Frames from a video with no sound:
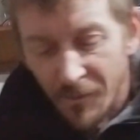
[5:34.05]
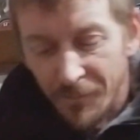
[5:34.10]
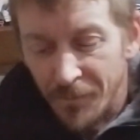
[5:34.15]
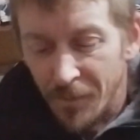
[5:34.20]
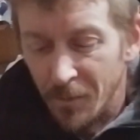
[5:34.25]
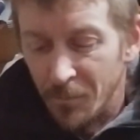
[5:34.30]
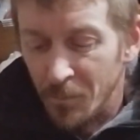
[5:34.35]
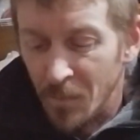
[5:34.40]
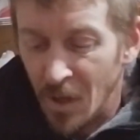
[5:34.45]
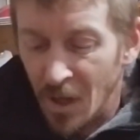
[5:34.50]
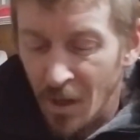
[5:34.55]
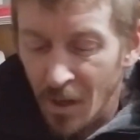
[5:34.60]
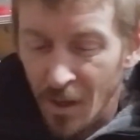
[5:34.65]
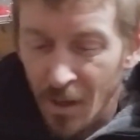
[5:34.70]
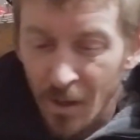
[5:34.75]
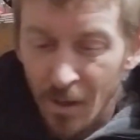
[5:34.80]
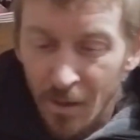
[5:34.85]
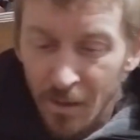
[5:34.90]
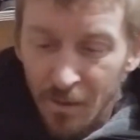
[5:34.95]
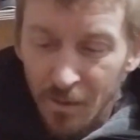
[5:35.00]
from
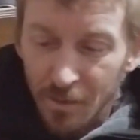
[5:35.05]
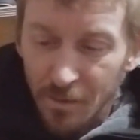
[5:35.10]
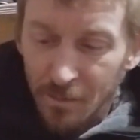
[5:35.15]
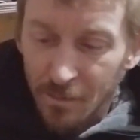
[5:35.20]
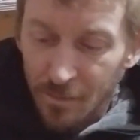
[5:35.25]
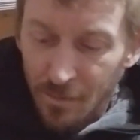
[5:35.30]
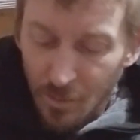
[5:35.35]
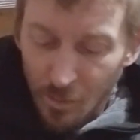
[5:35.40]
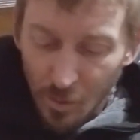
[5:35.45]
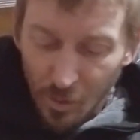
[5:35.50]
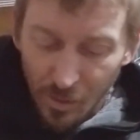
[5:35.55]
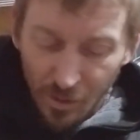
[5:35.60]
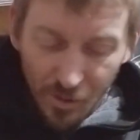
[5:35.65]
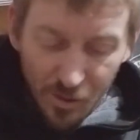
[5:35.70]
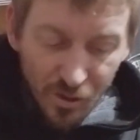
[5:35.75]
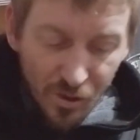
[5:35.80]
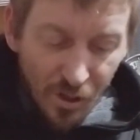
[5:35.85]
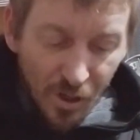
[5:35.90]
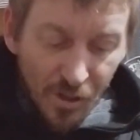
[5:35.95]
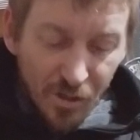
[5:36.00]
the old
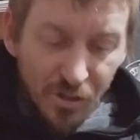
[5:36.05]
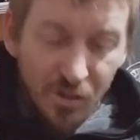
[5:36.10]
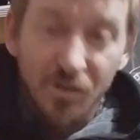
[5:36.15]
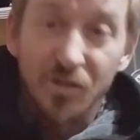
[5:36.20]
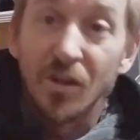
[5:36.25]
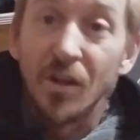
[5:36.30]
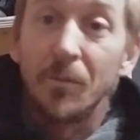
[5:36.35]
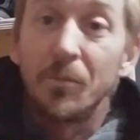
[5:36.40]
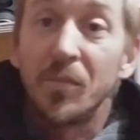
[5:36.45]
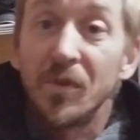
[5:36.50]
construction site.